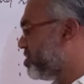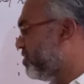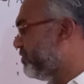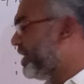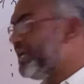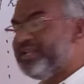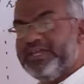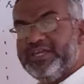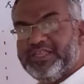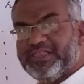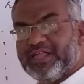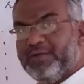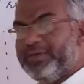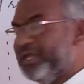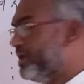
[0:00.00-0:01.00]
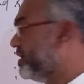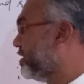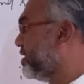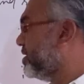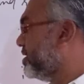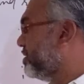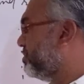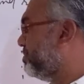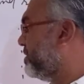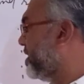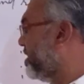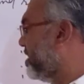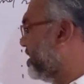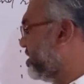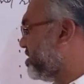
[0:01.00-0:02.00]
of A, D is coming.
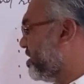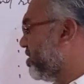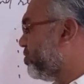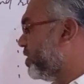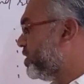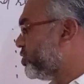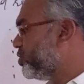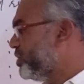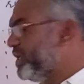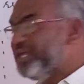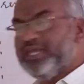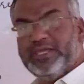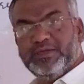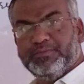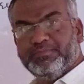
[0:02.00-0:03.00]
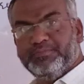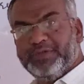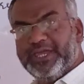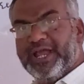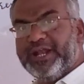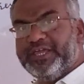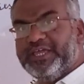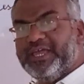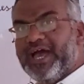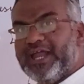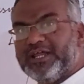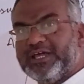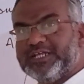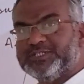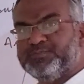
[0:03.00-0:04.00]
B is equal to E. E and E
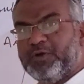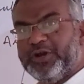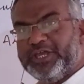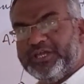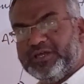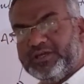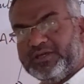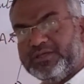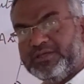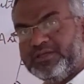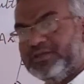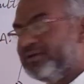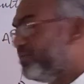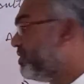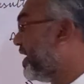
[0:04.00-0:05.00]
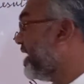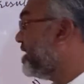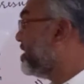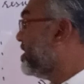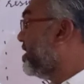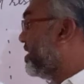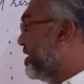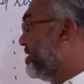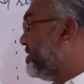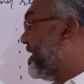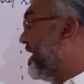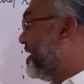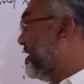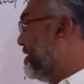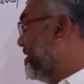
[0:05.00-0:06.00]
are corresponding. Right?
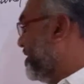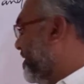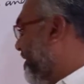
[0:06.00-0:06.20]
Then